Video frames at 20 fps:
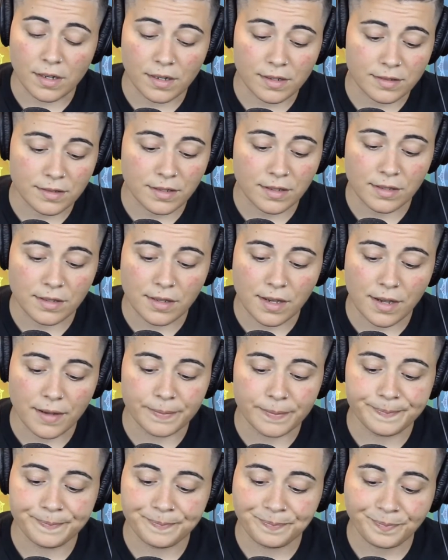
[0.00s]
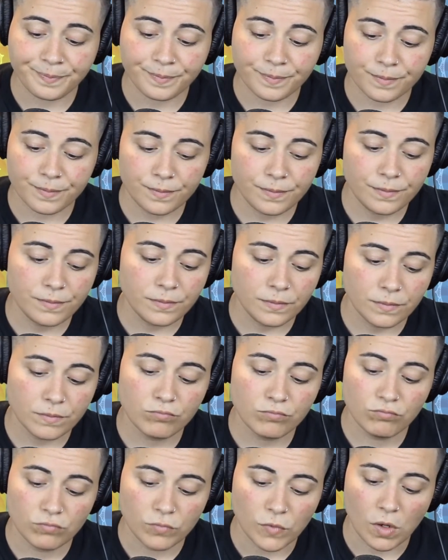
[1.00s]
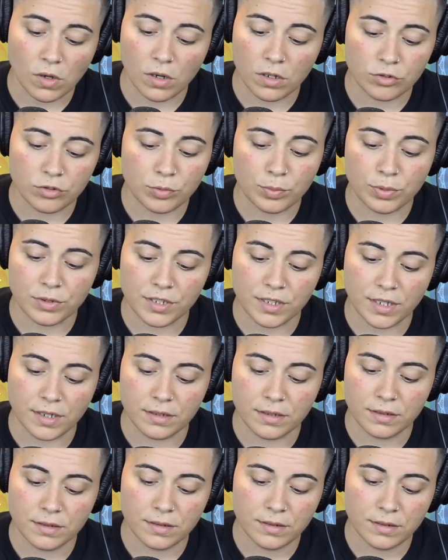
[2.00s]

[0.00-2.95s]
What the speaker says: I can tell you that. 100%.